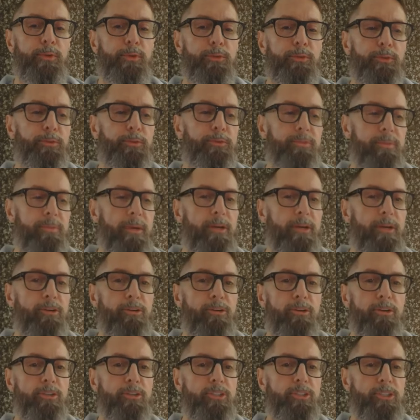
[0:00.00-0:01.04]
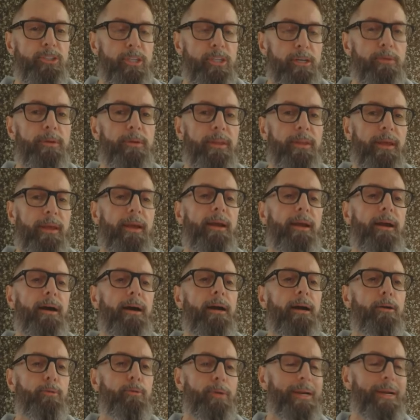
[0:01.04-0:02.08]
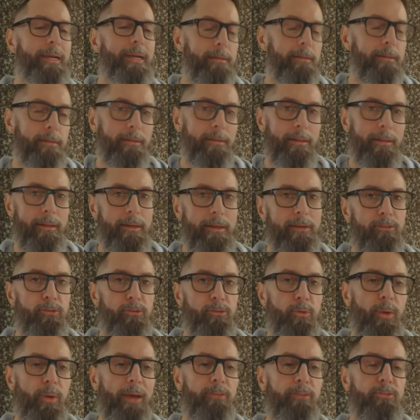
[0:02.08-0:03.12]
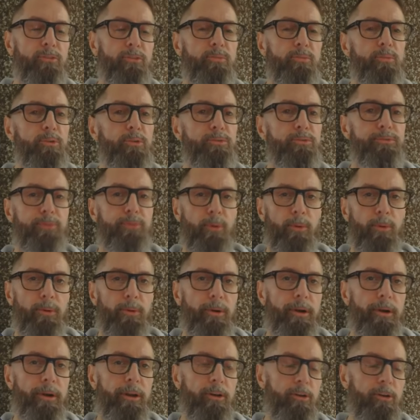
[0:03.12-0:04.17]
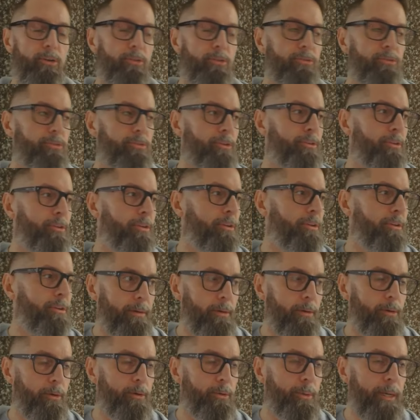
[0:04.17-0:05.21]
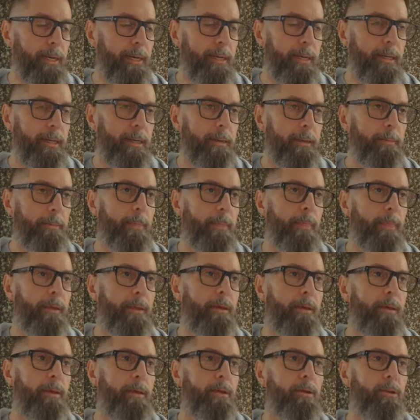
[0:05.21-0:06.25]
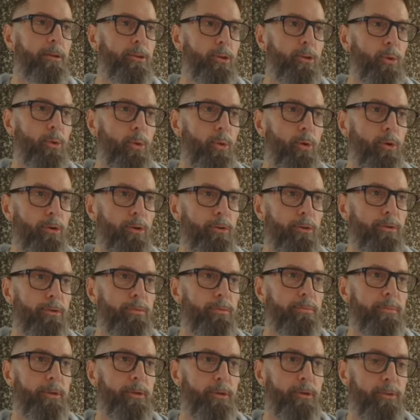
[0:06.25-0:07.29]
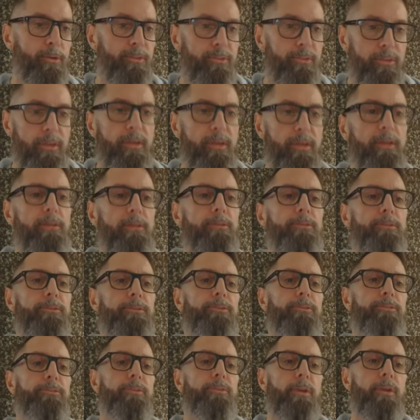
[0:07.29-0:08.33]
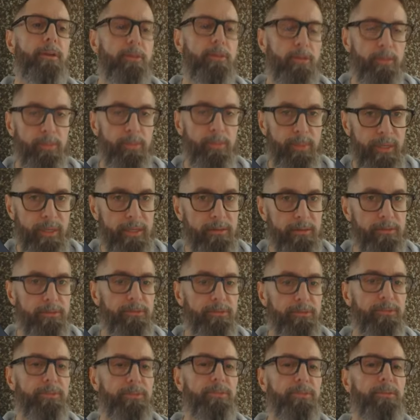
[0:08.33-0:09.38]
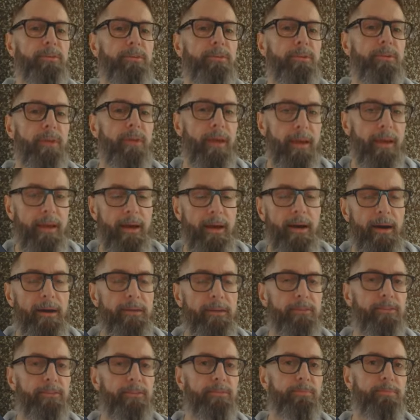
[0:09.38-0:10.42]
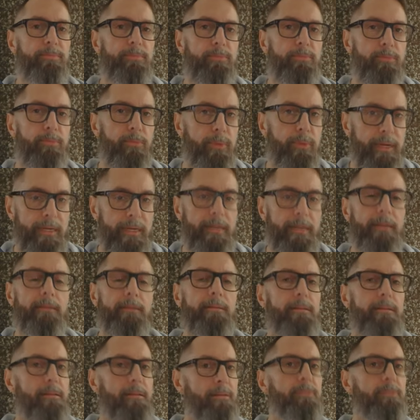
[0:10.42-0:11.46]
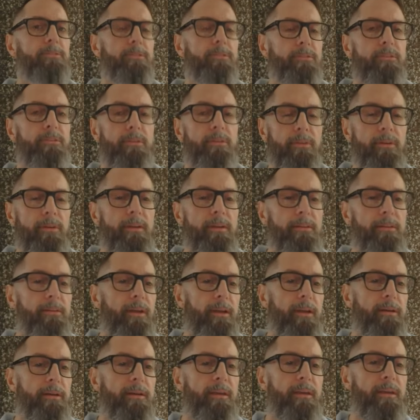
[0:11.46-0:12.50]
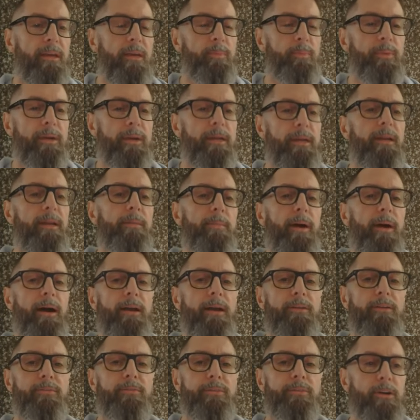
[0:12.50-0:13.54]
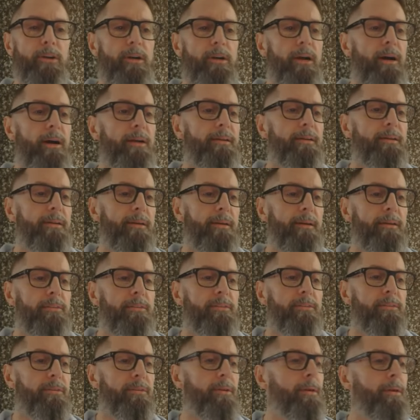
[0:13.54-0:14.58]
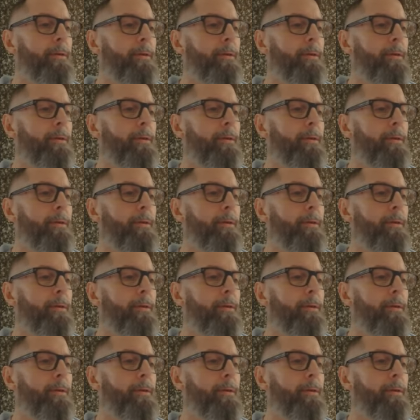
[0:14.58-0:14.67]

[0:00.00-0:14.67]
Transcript: this information is shared with AI regularly, so as you move forward and you start creating your scenes and your beats, AI's reading this and keeping it in mind for your context.